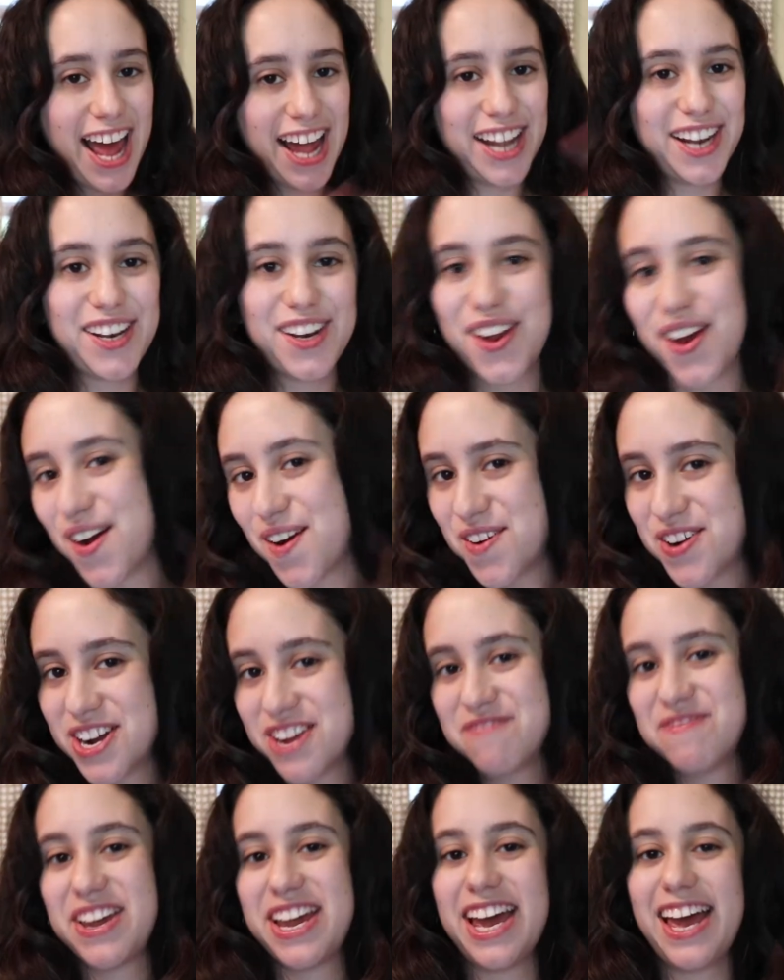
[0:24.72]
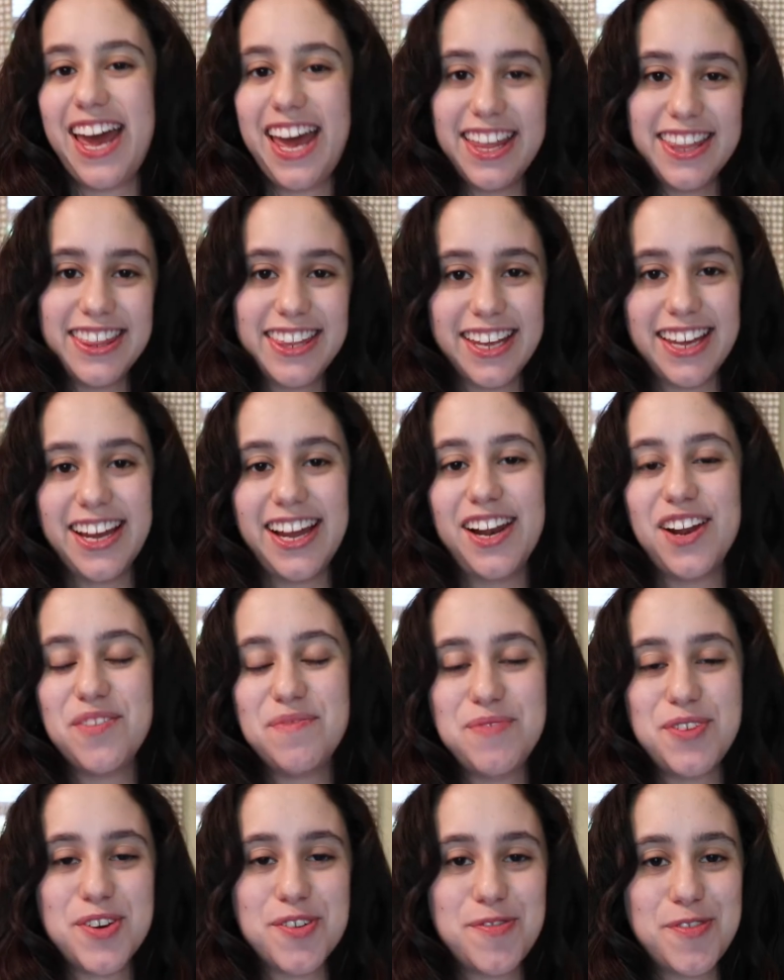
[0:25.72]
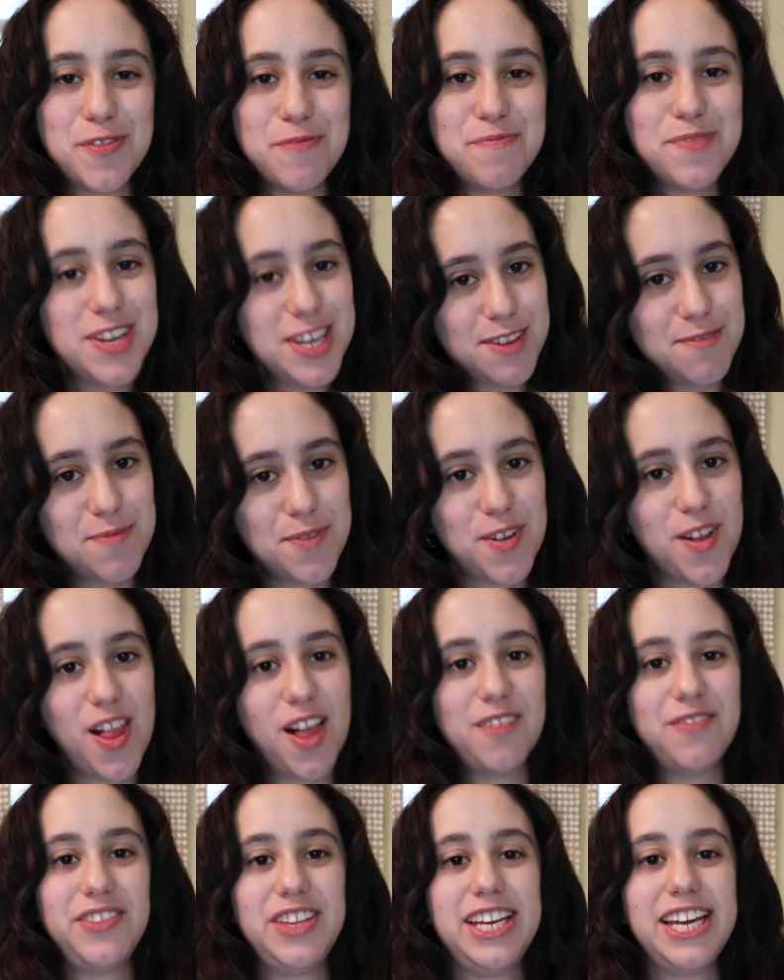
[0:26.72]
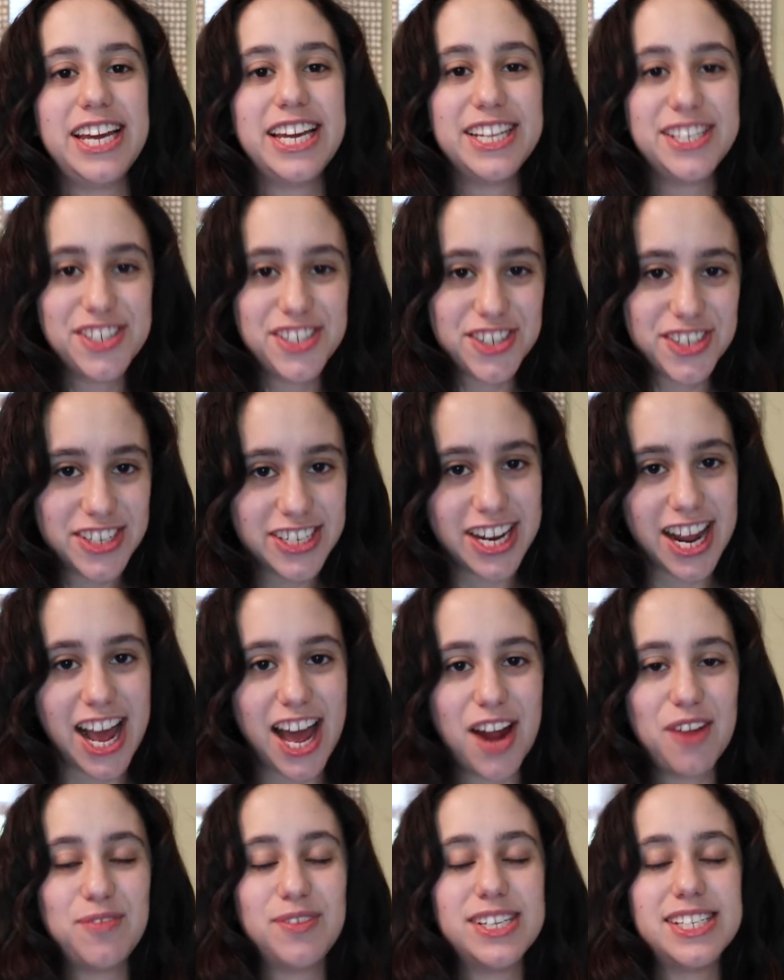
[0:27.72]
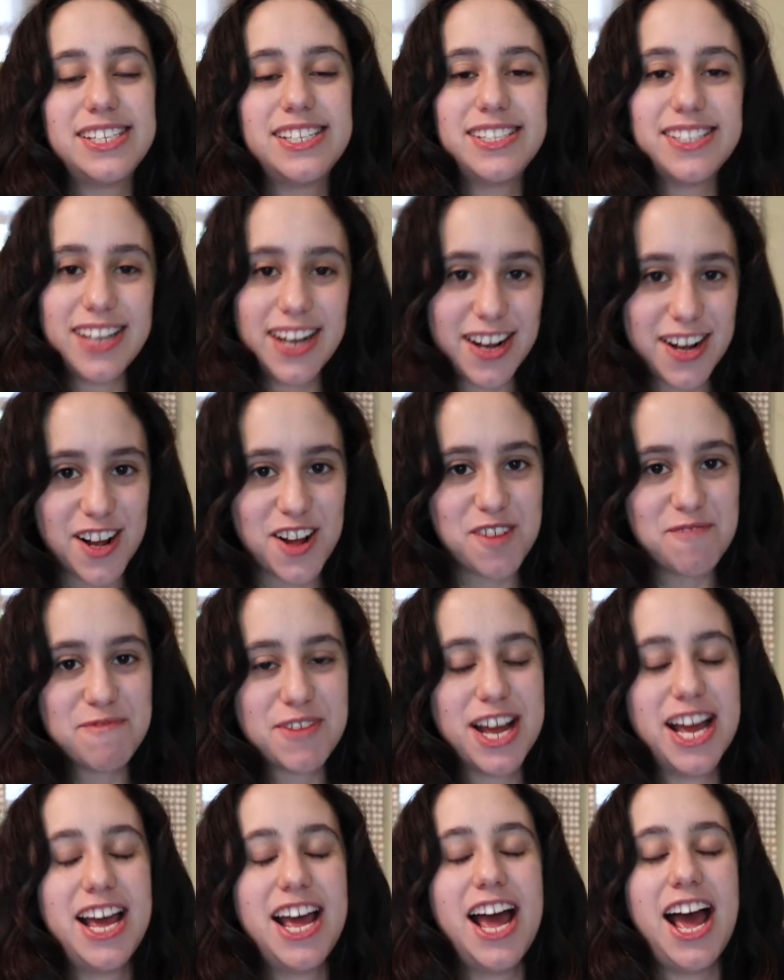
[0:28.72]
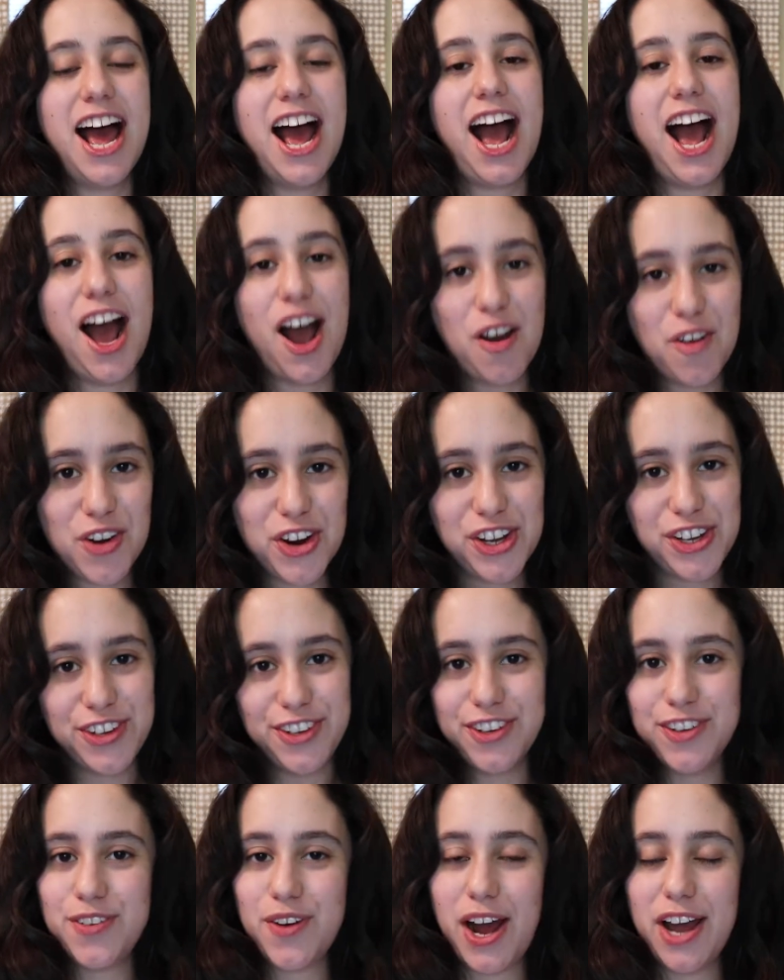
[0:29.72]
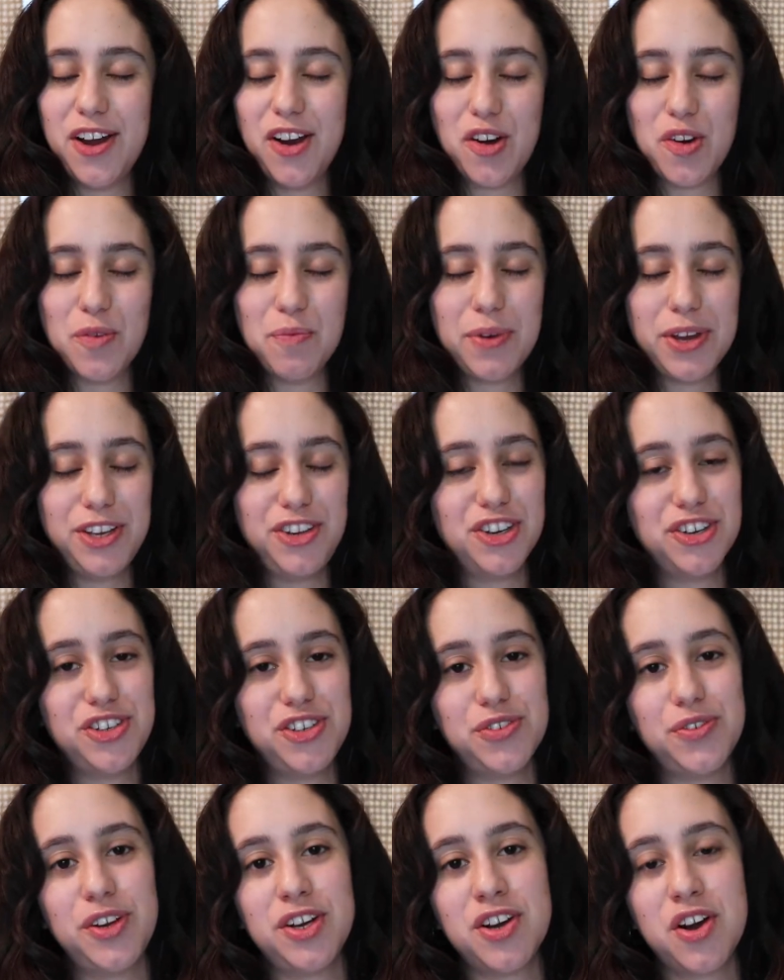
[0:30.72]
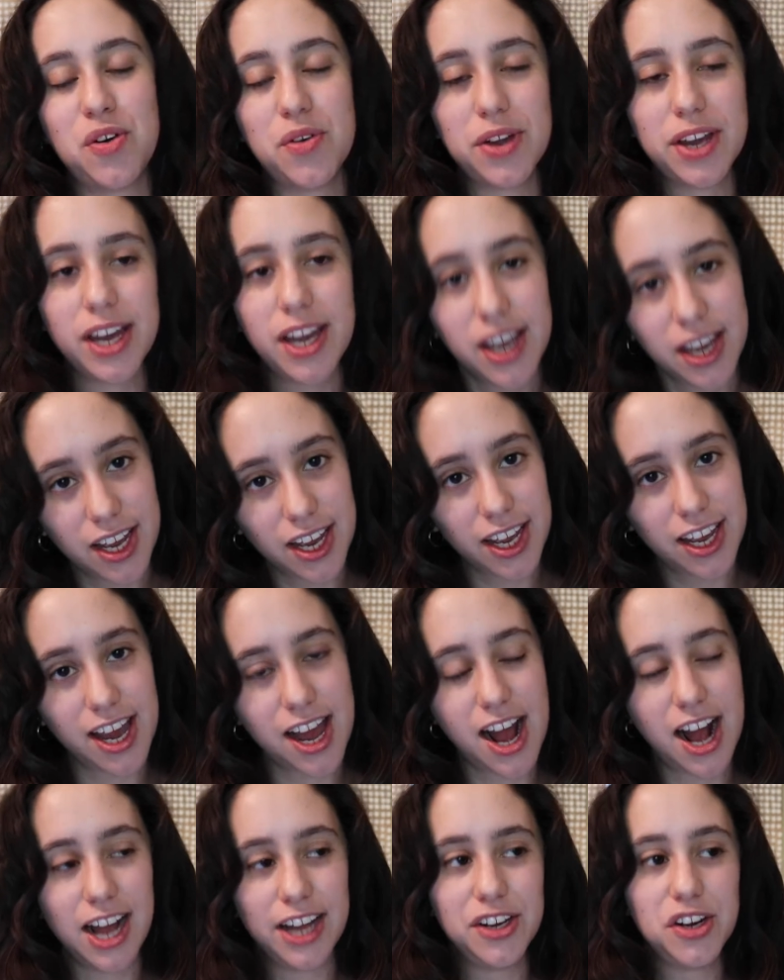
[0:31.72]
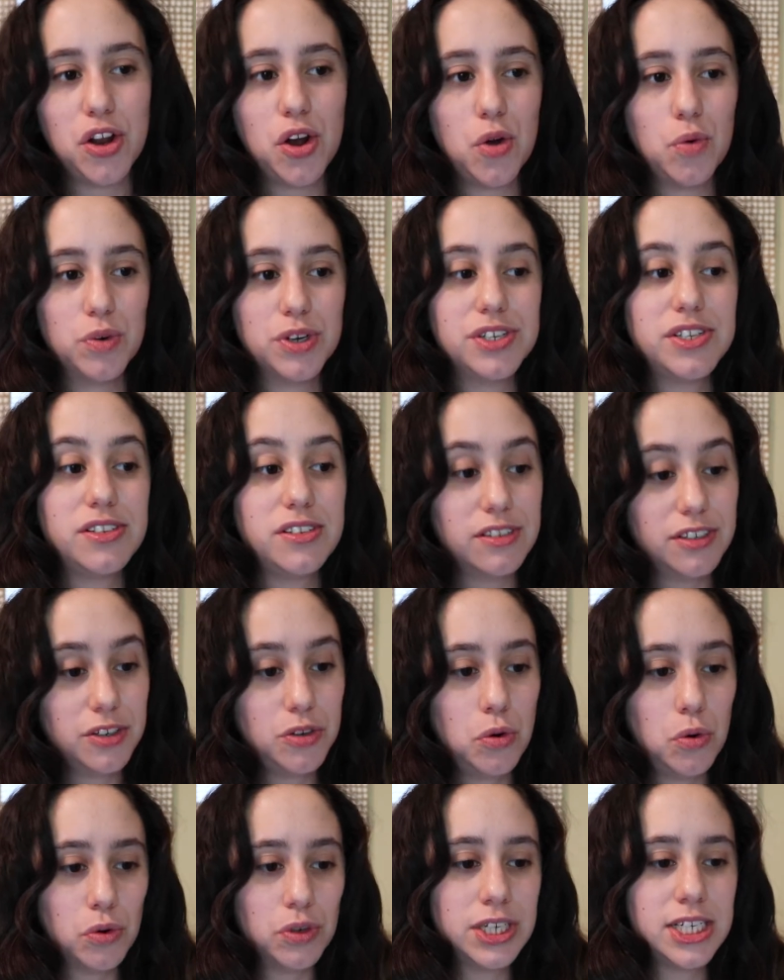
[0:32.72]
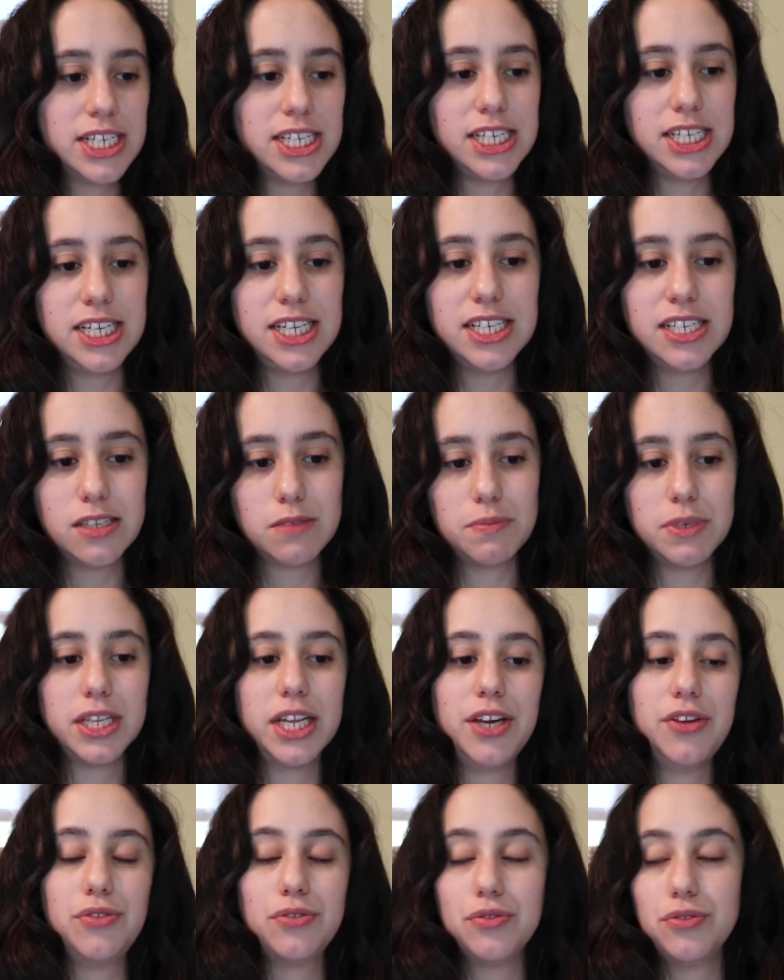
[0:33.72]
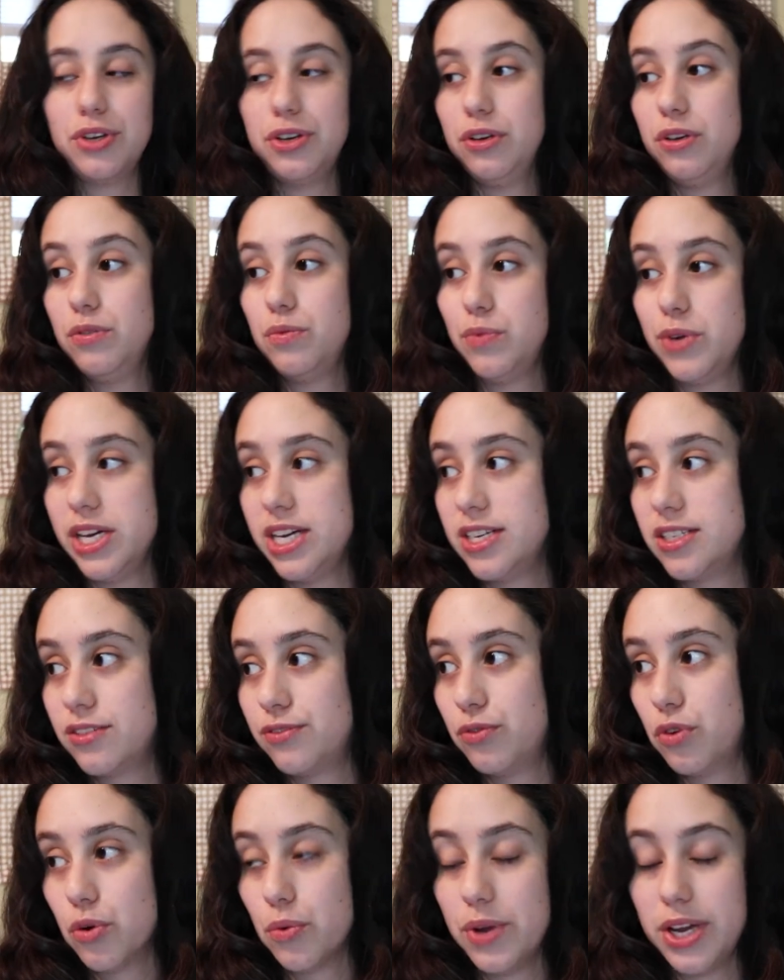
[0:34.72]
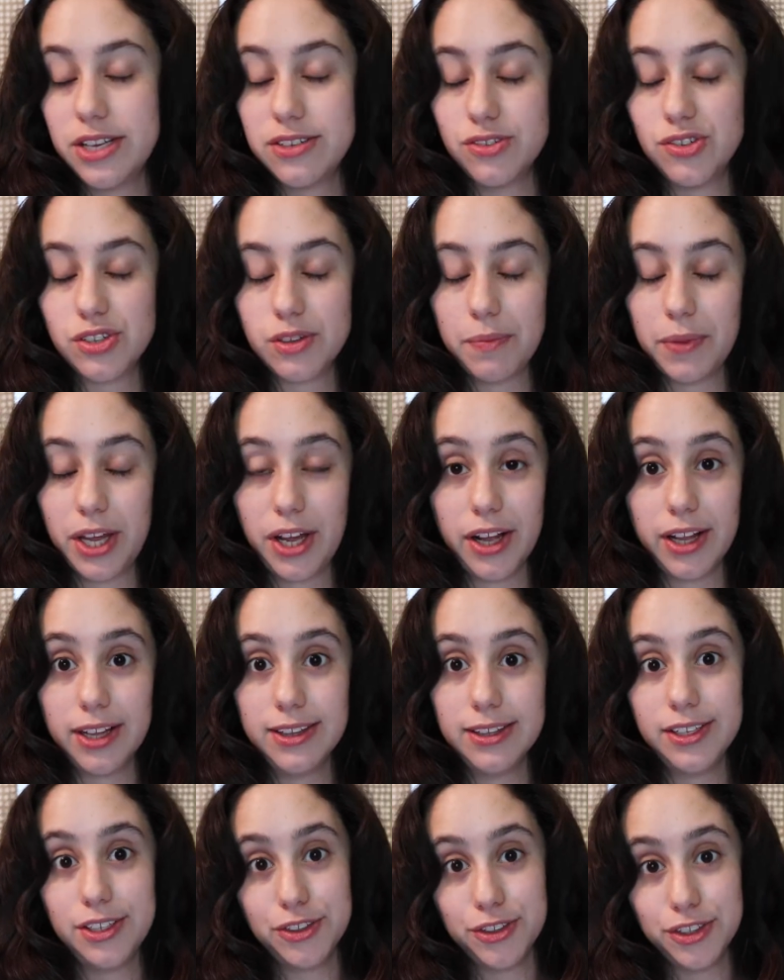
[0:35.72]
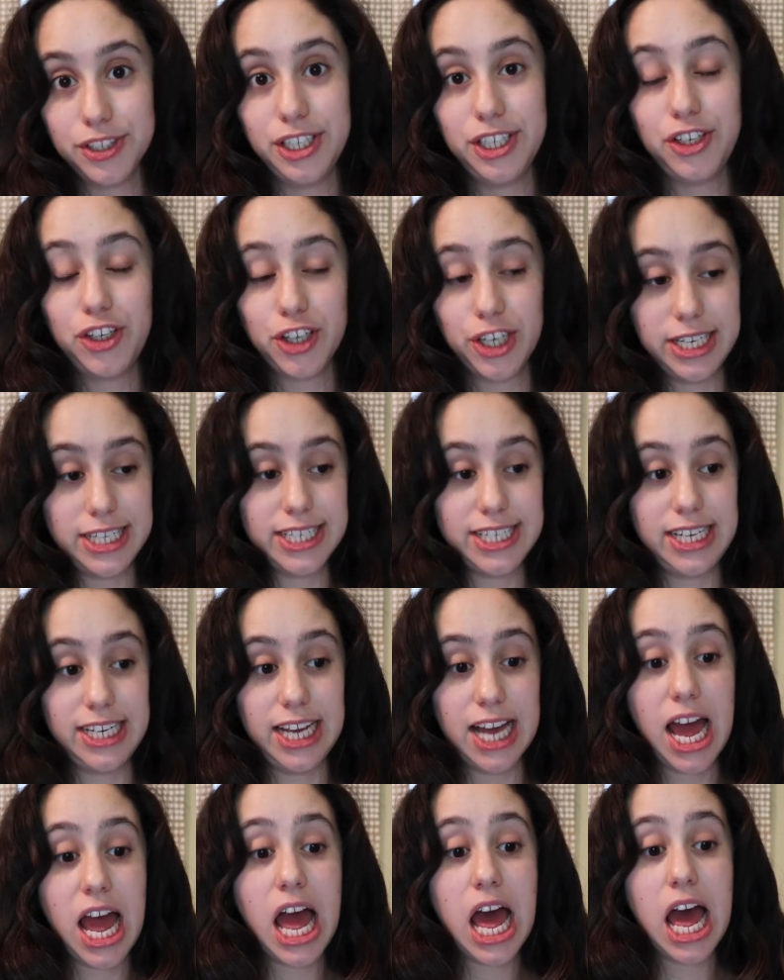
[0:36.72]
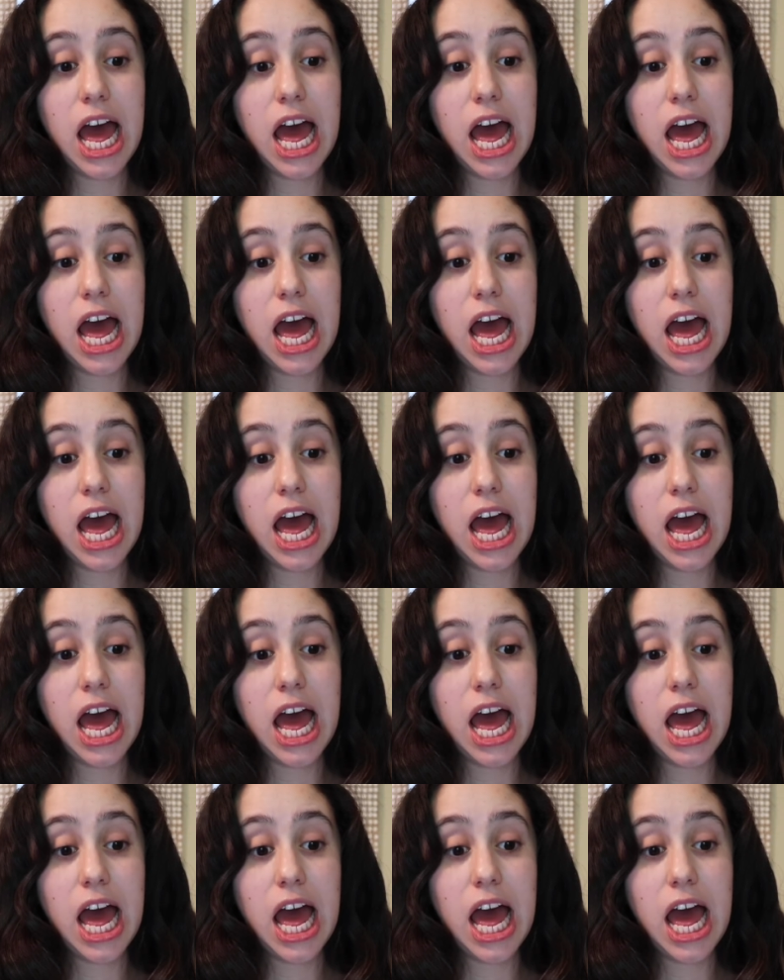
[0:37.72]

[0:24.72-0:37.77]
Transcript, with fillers: Hello, Maya Gente. Hello, beautiful people of the internet. What's up? How are you? I hope you're doing okay. I know we're still in quarantine. It's been like three weeks, four weeks, or something literally crazy